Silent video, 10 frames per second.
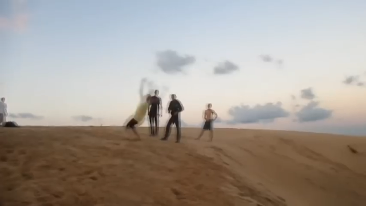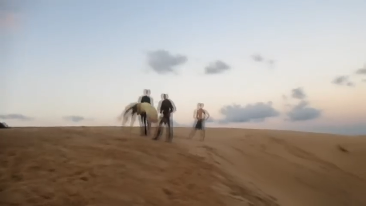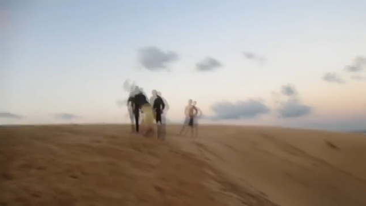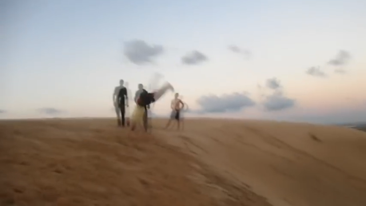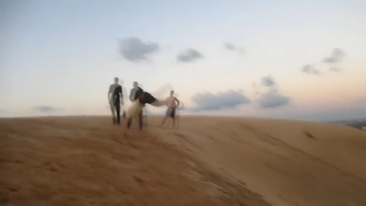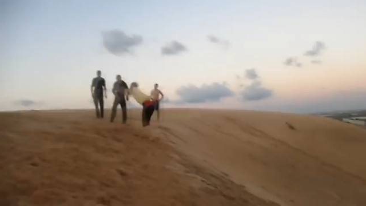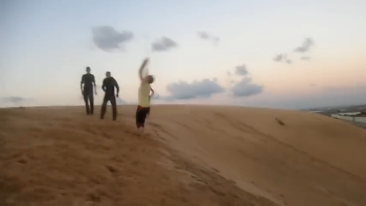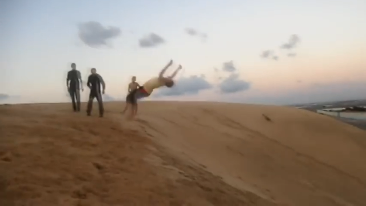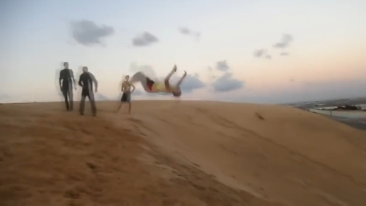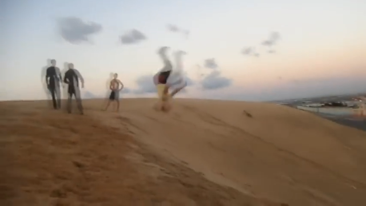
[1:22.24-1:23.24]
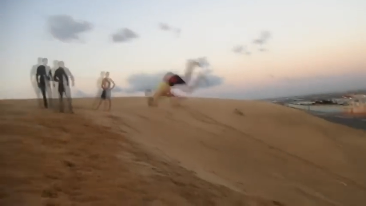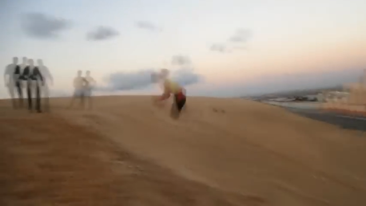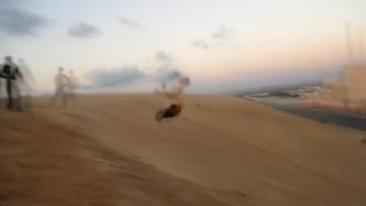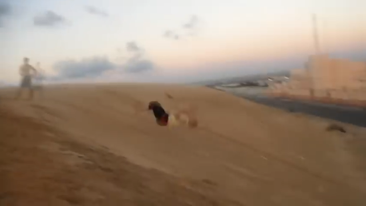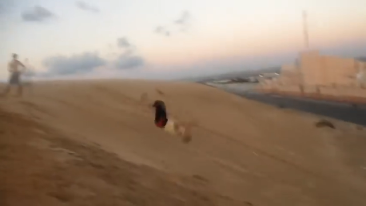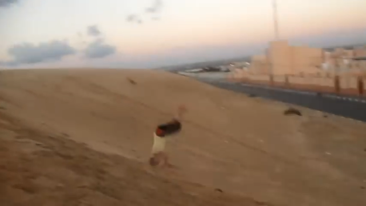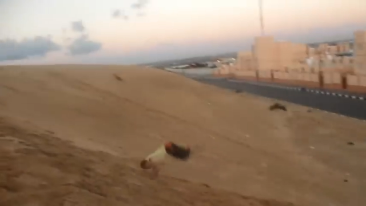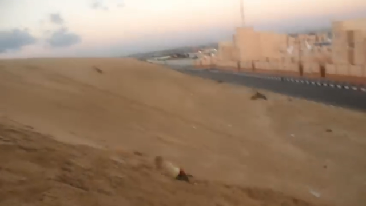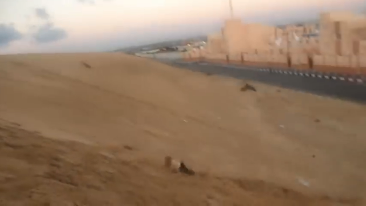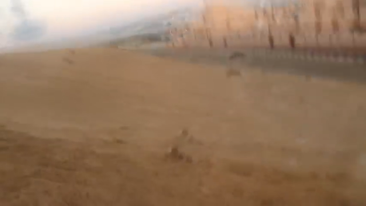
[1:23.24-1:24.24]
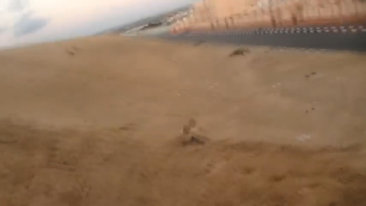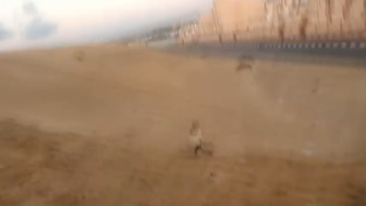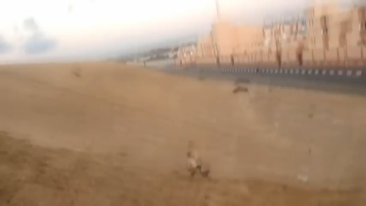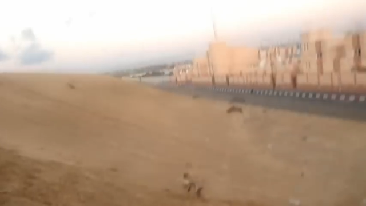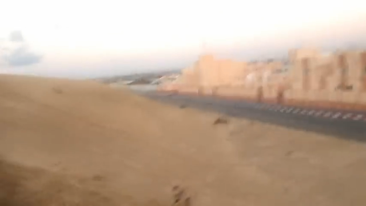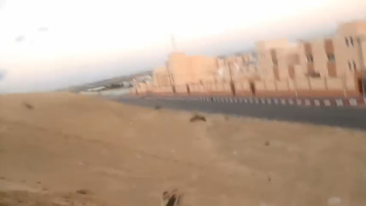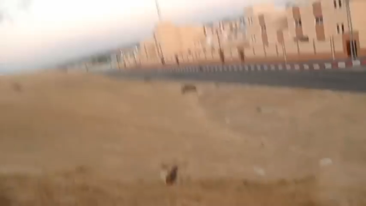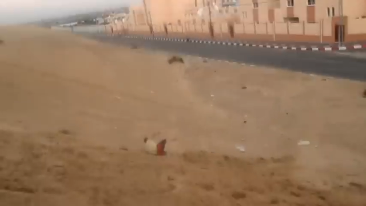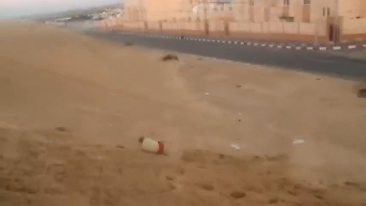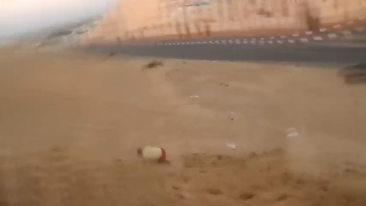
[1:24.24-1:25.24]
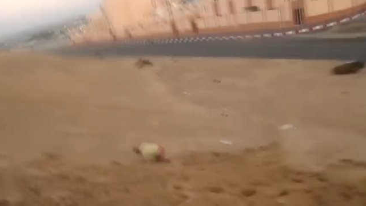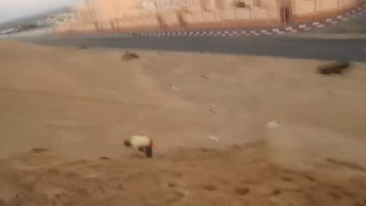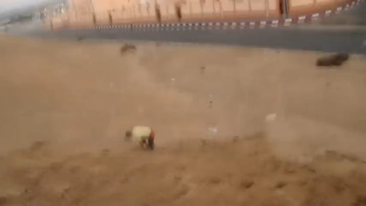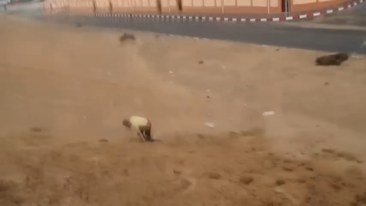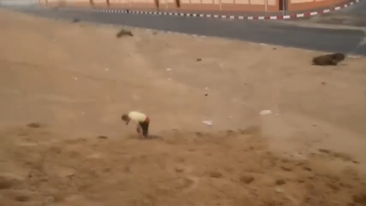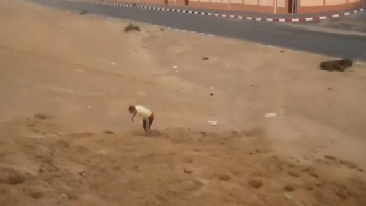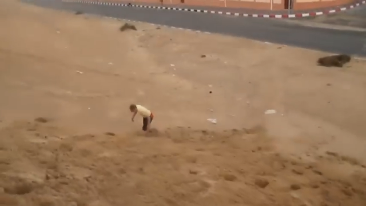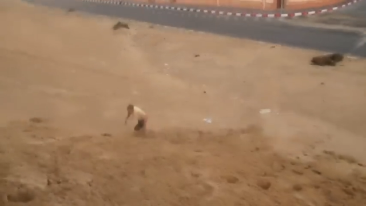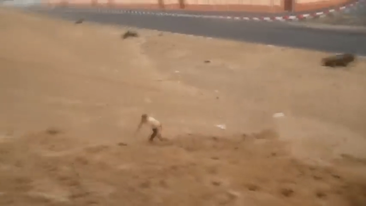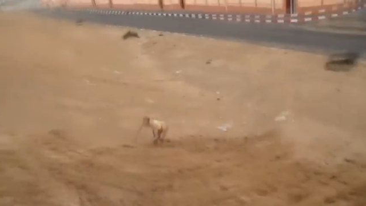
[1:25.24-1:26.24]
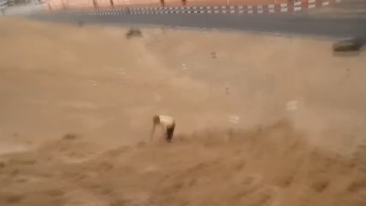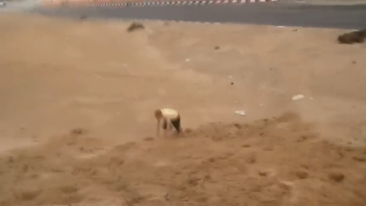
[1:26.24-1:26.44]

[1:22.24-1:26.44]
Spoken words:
[unreadable: no face in view]